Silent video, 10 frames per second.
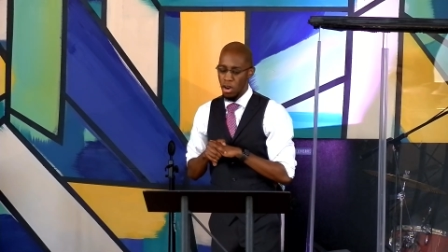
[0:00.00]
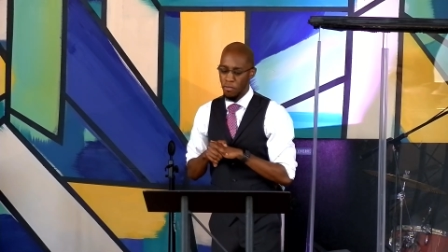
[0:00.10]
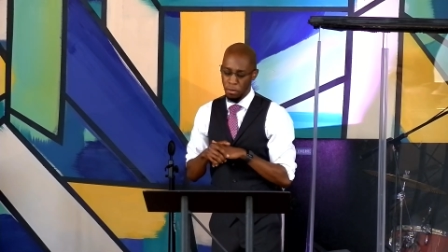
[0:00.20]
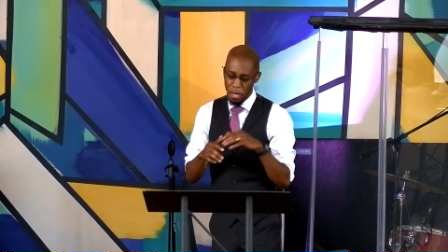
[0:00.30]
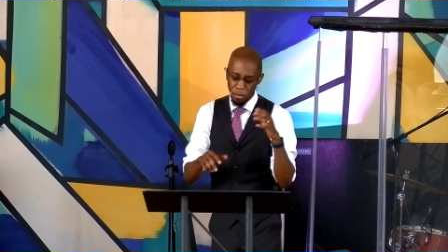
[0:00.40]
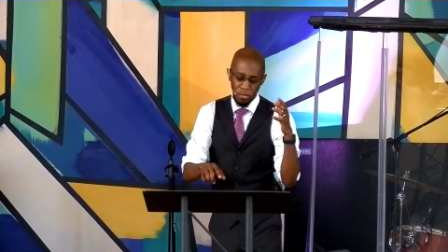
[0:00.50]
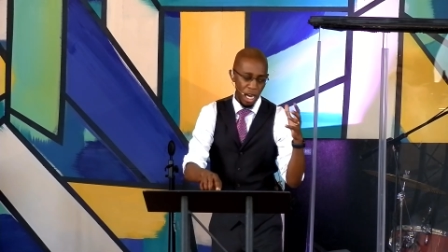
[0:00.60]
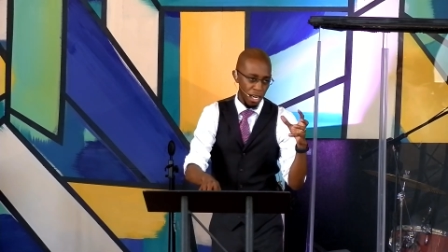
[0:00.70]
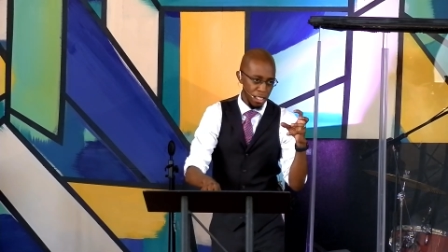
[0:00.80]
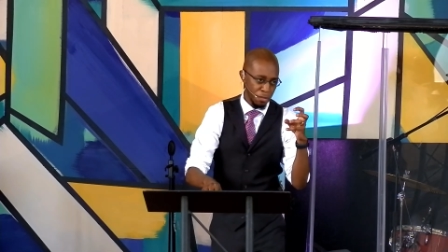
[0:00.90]
For the people of
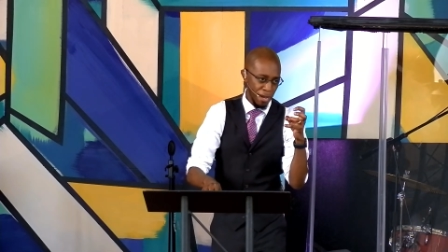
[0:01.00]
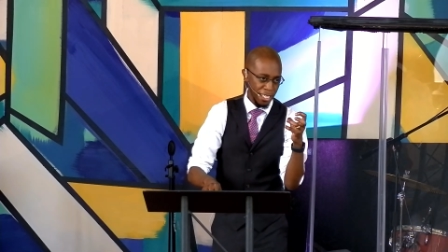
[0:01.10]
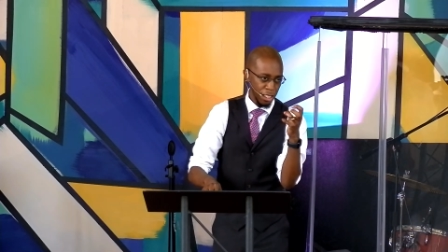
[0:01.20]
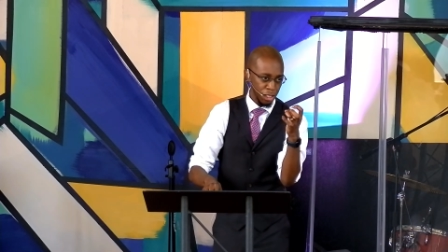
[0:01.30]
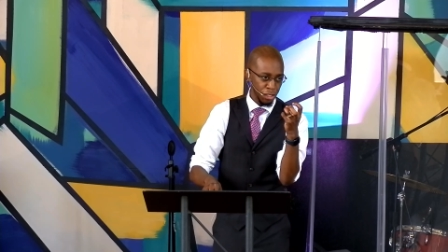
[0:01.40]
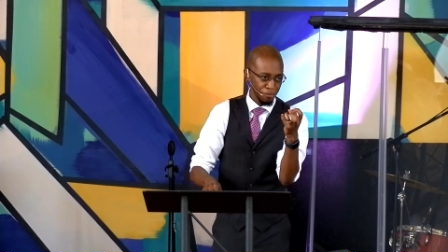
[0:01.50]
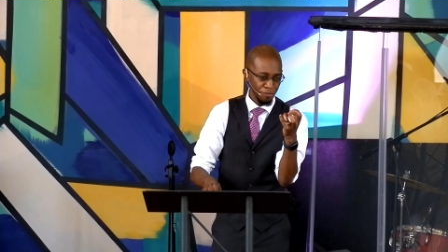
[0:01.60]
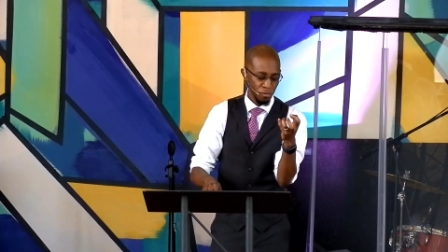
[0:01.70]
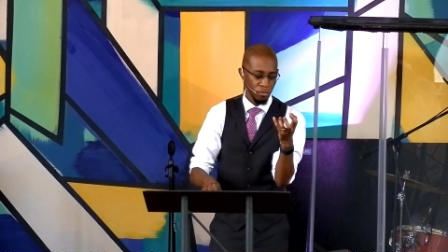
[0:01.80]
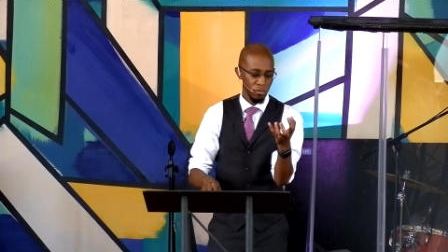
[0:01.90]
God in this passage,
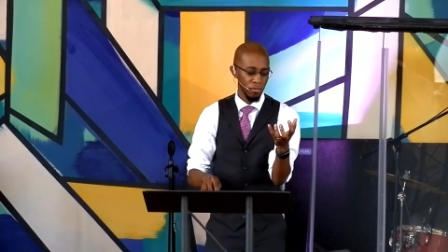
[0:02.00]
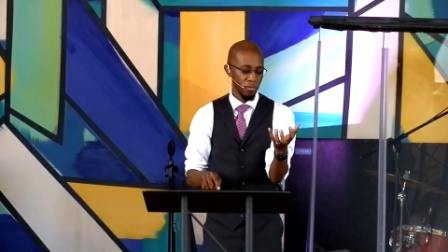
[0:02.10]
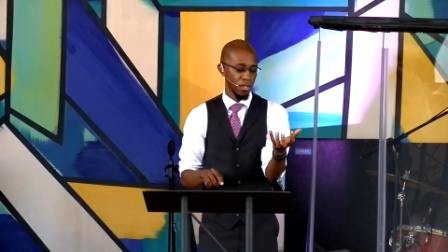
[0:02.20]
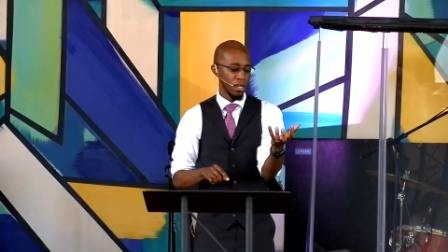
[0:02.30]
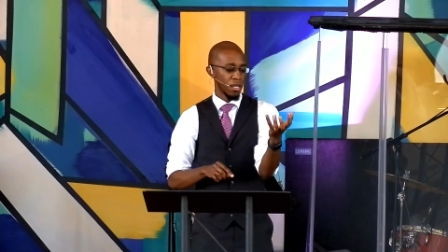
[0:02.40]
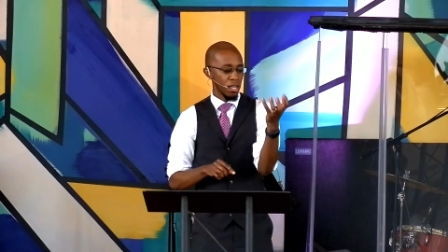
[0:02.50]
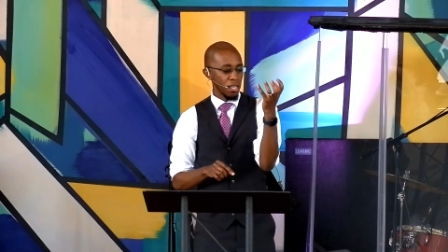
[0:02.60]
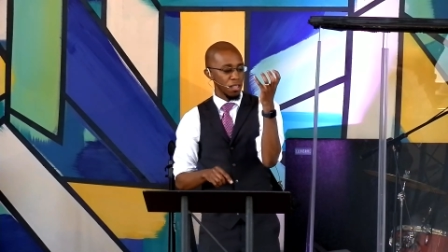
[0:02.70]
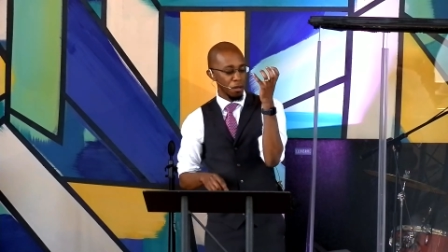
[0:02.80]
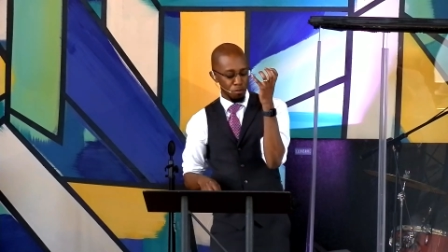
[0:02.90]

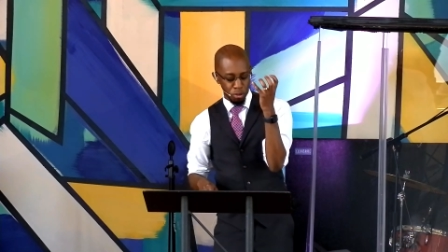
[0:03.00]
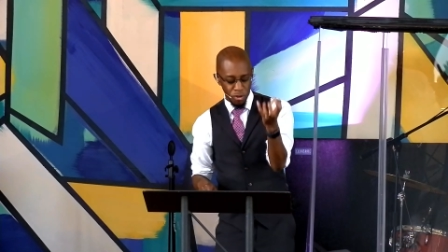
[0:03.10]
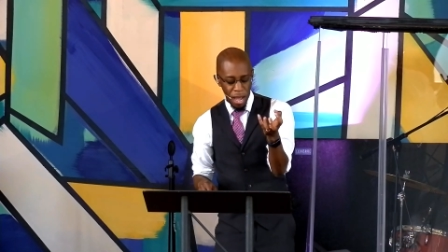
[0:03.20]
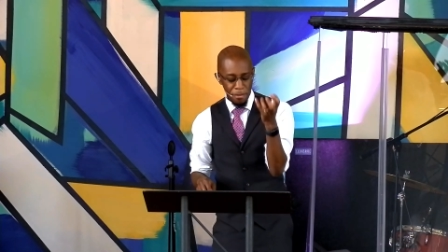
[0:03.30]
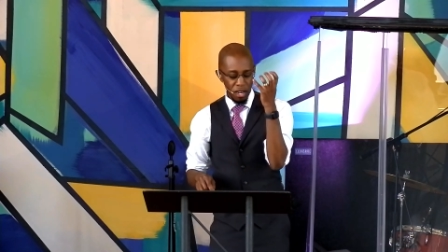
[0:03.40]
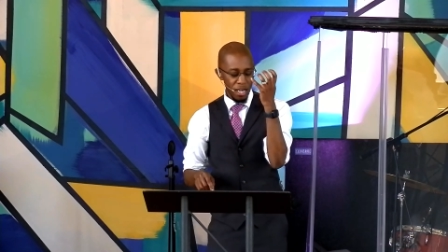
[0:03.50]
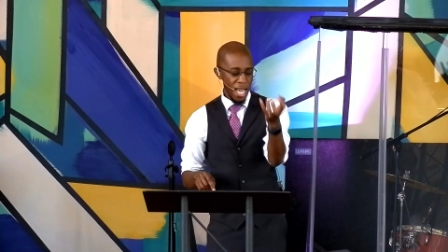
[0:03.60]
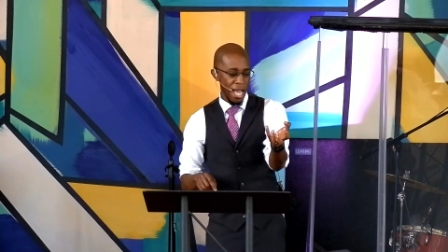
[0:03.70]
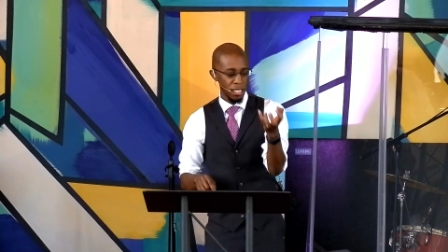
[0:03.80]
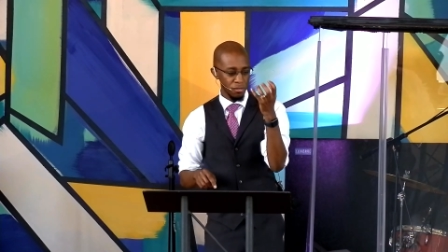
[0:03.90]
the primary
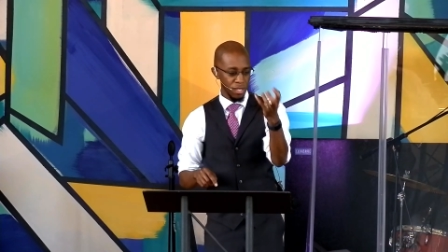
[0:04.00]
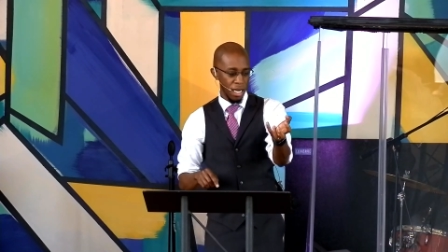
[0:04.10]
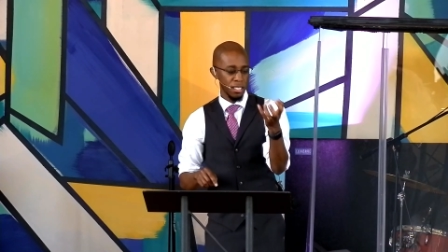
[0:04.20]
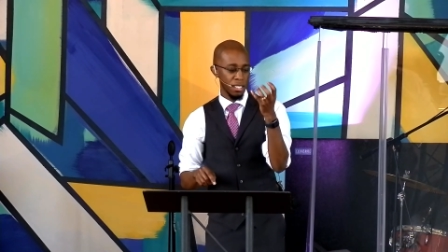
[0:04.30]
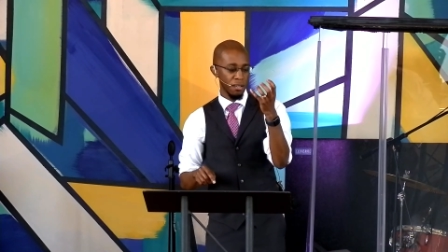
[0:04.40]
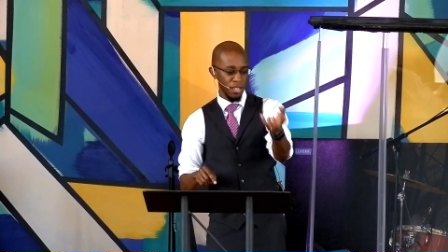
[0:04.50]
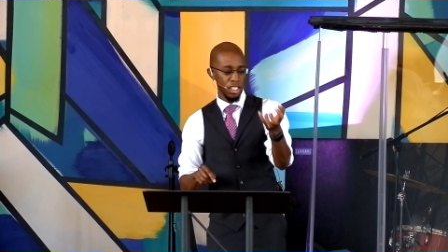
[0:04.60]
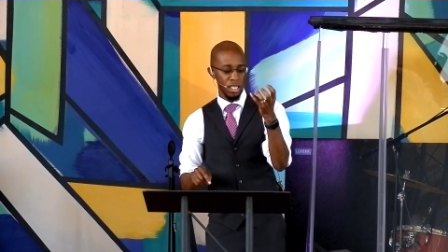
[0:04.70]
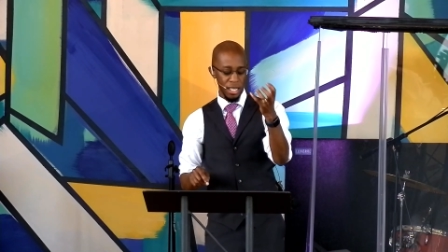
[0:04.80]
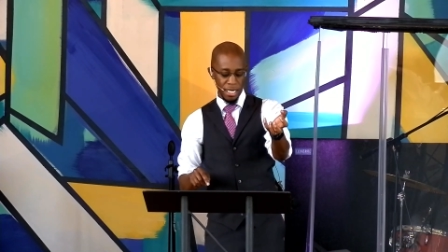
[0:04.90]
act of God's
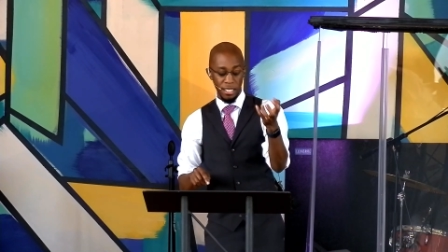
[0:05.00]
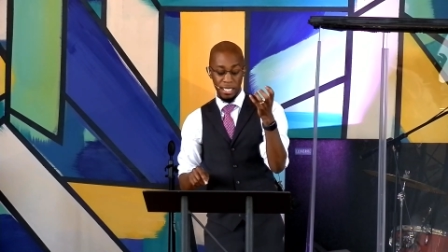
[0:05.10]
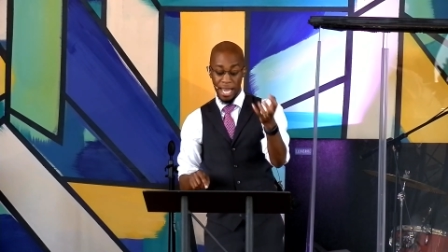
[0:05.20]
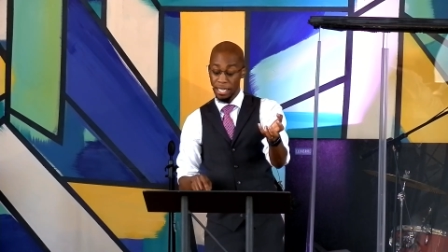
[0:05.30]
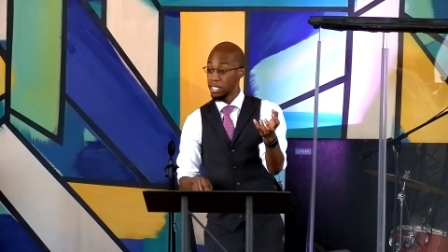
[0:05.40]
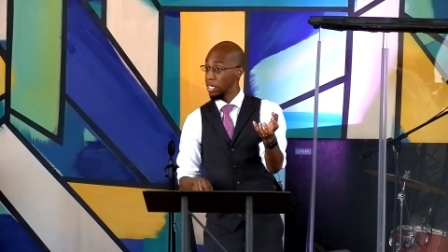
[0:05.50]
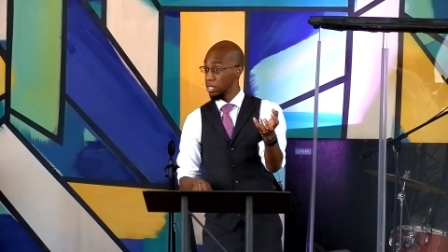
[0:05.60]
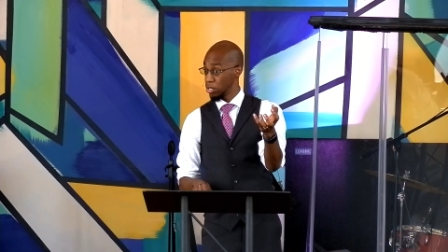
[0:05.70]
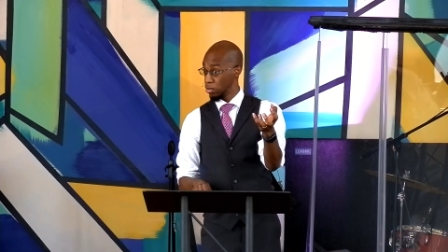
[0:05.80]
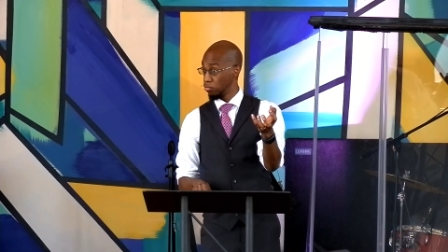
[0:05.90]
salvation is the
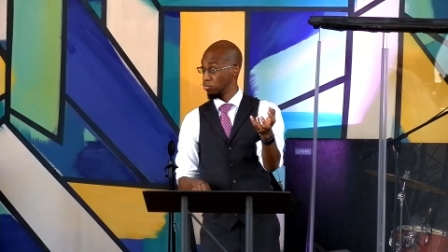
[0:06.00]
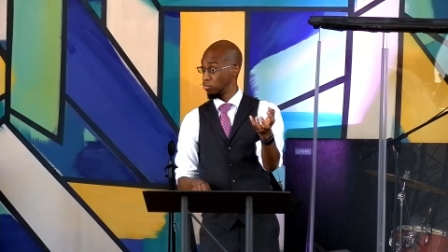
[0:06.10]
Exodus.